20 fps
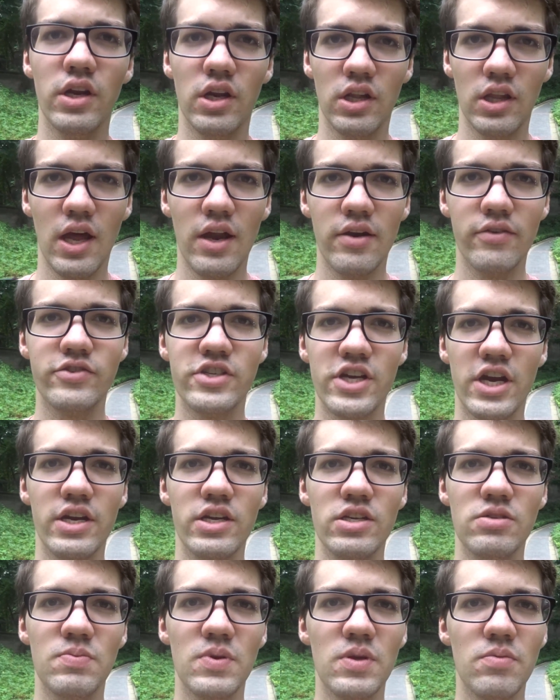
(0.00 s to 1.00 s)
A lot of
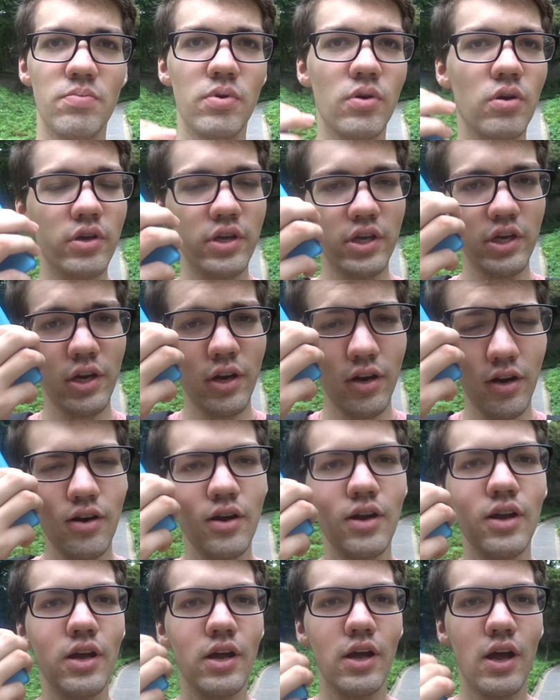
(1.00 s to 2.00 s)
Chinese people here
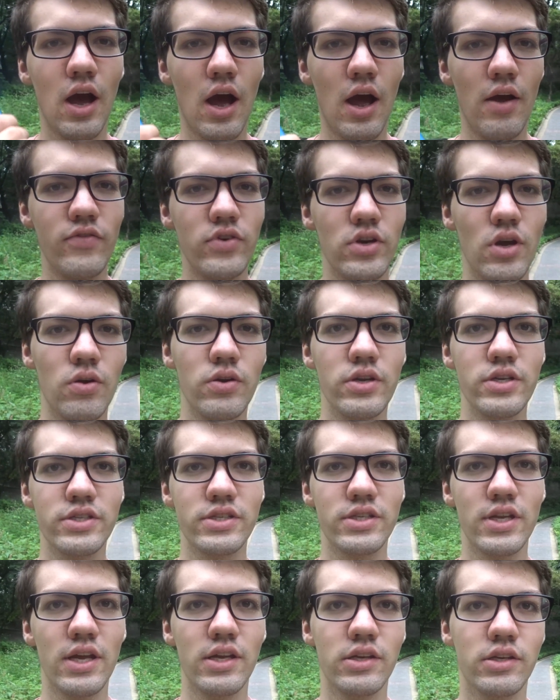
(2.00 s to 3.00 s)
I've
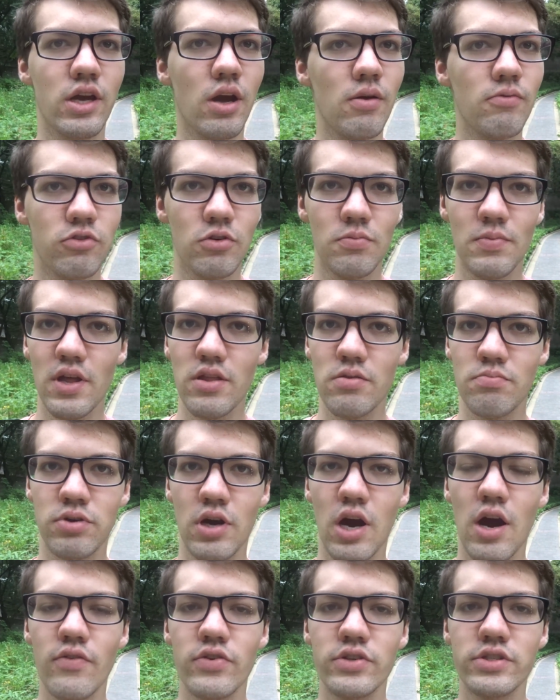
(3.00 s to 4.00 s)
noticed that come from other
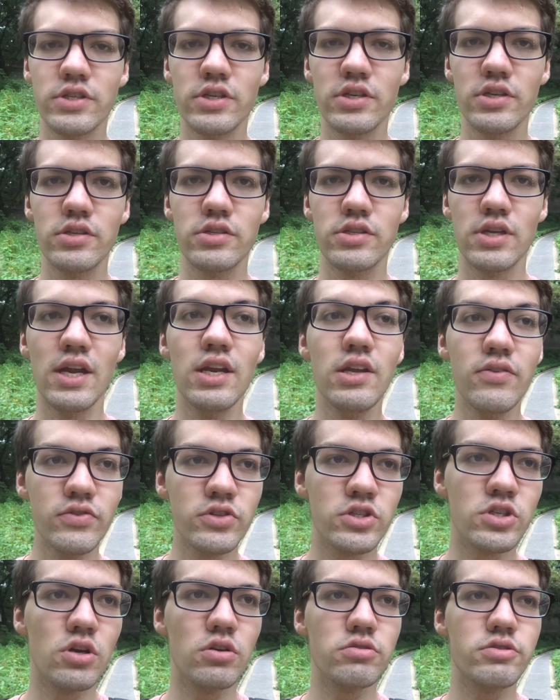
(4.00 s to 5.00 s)
provinces, and even
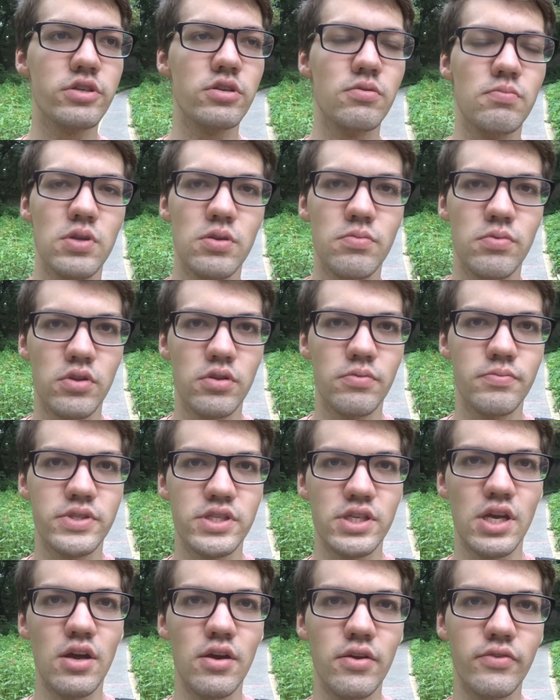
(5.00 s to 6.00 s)
Chongqing people
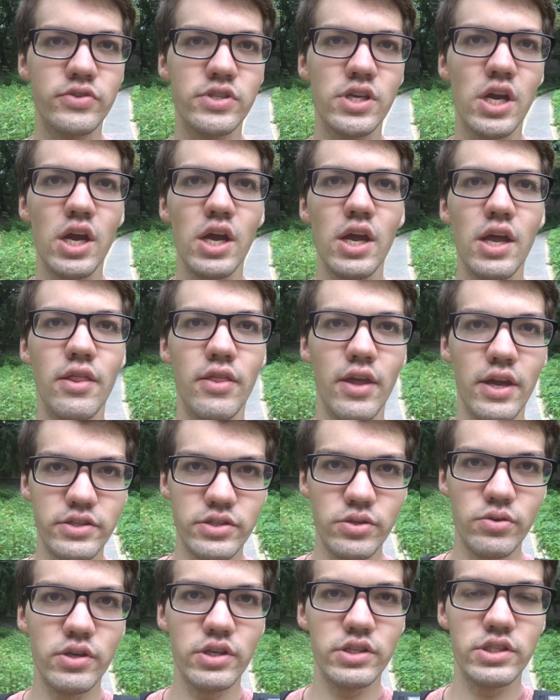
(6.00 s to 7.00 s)
themselves, they
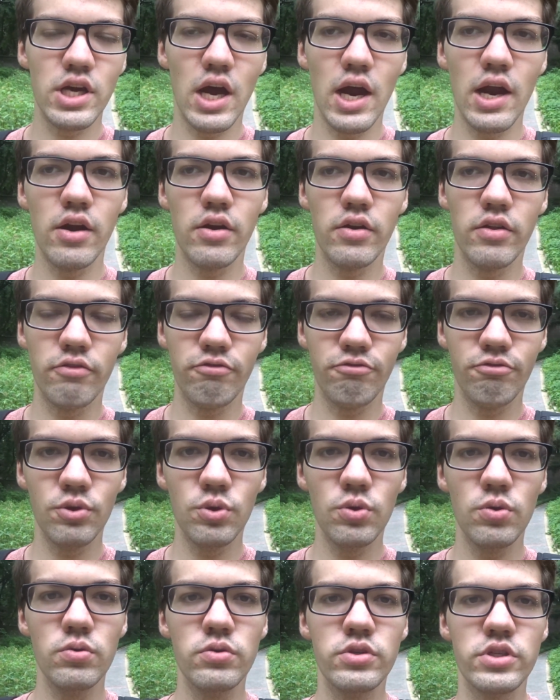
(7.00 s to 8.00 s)
do get tired of the
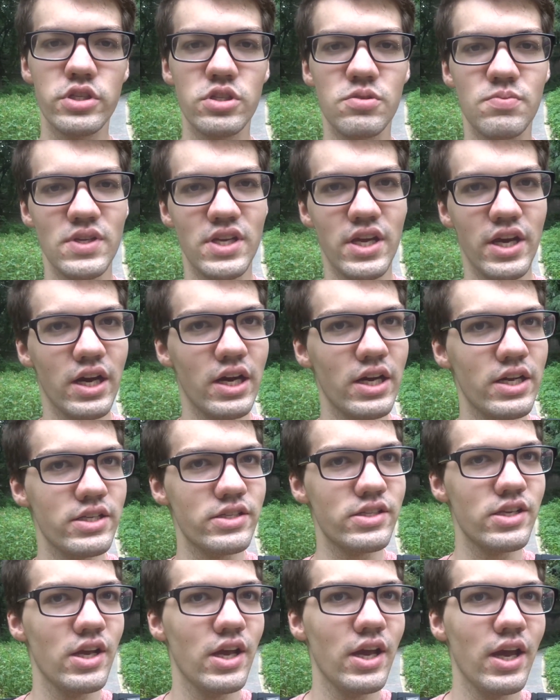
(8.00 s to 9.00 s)
food just
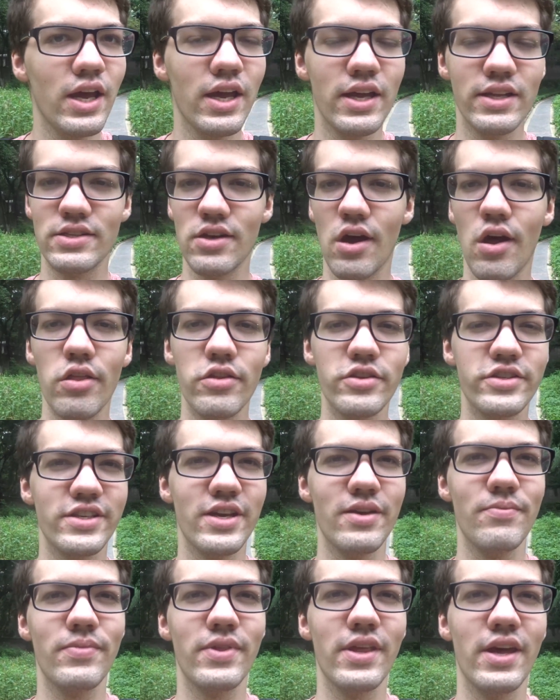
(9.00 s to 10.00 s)
because it's all the
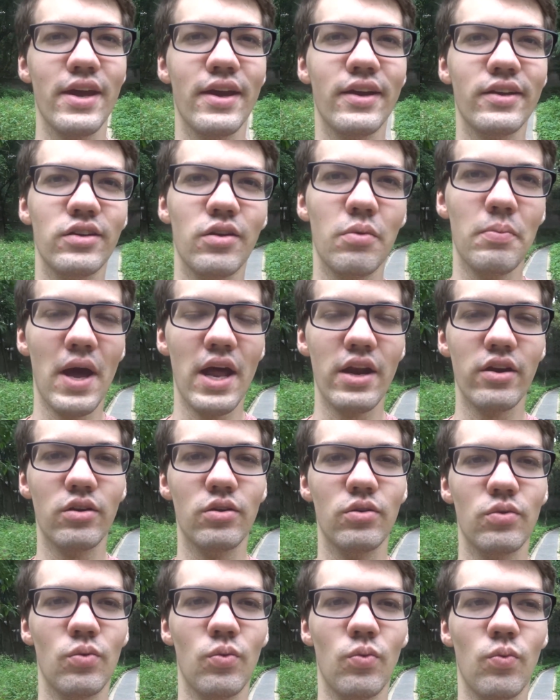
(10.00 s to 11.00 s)
same thing no matter
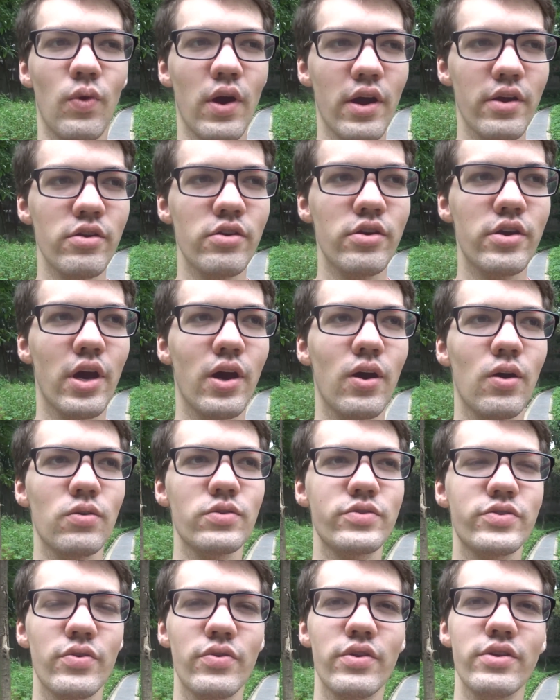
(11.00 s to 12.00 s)
where you go.
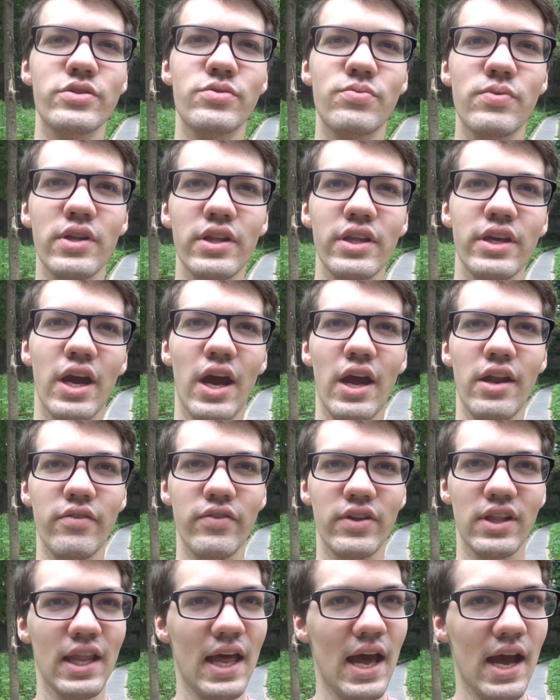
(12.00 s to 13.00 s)
So there's really kind of
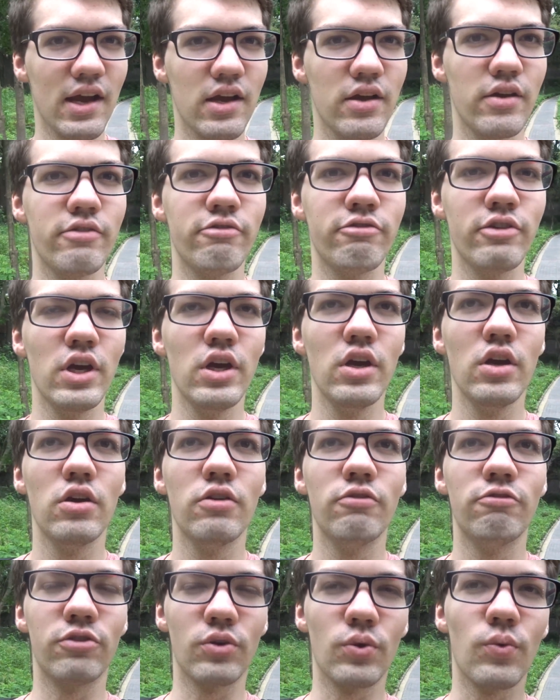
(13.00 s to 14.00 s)
a lack of
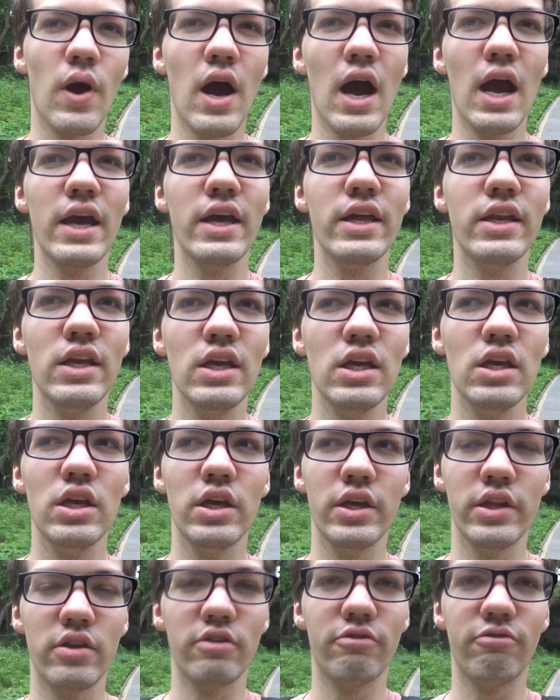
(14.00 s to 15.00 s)
variety
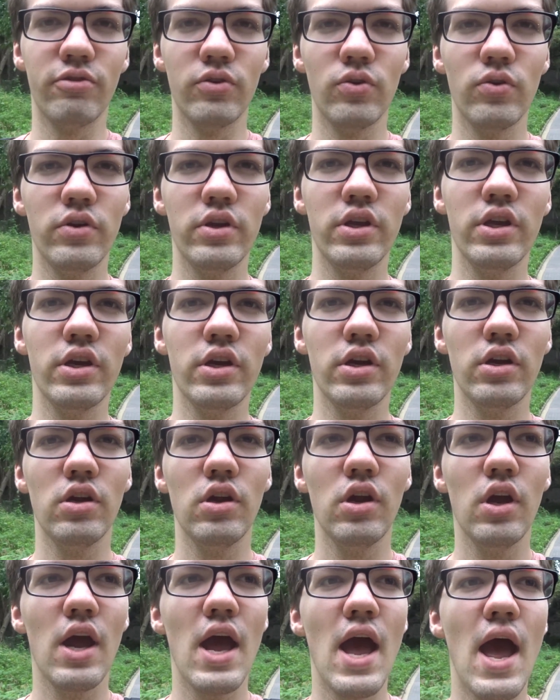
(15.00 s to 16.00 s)
in the food here.
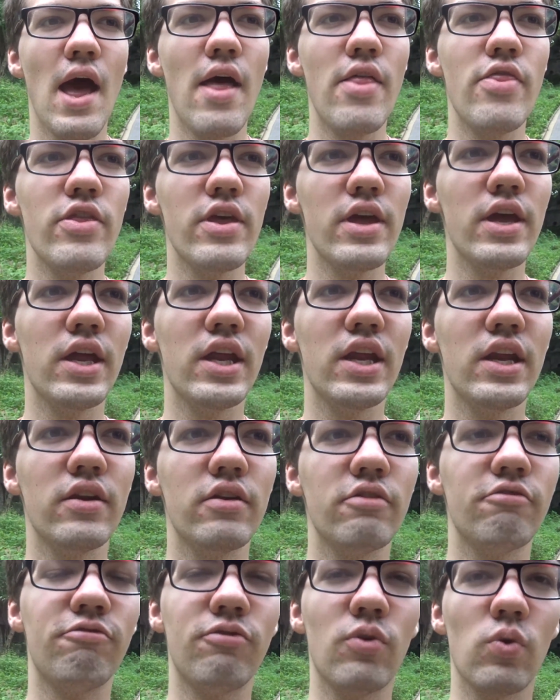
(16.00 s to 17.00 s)
And then
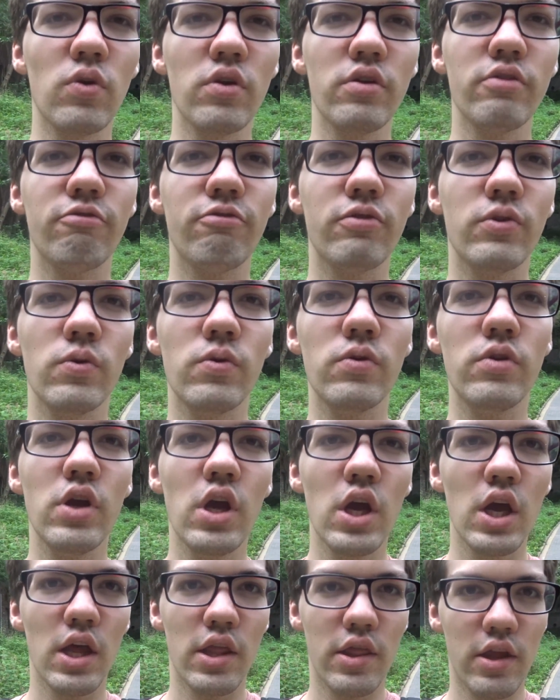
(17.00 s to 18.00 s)
foreign food,
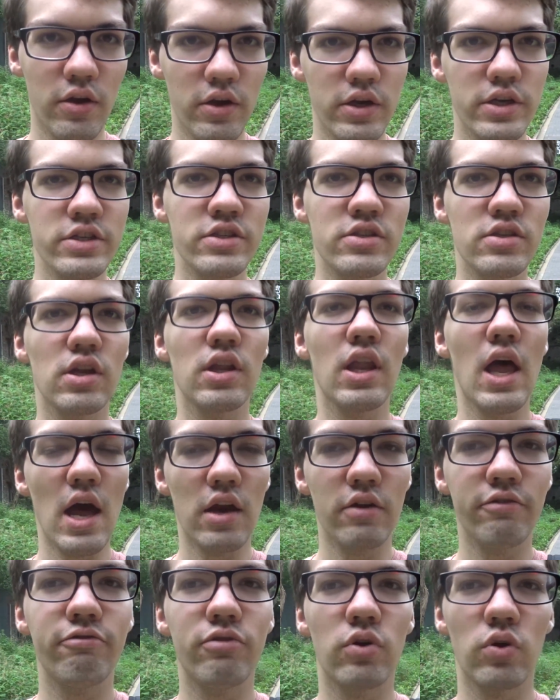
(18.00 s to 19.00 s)
there is a
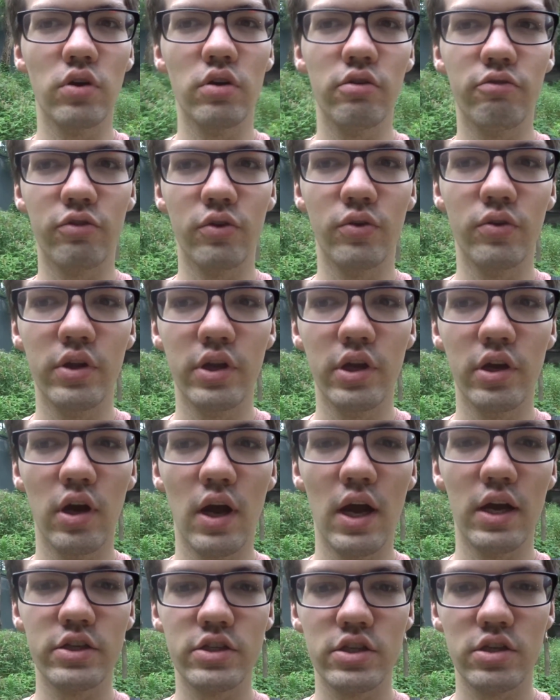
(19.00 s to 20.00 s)
lot of foreign food here
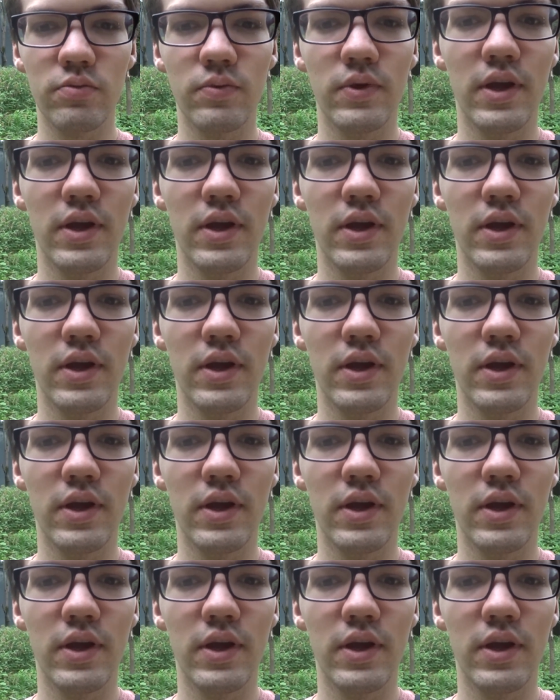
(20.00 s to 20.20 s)
actually.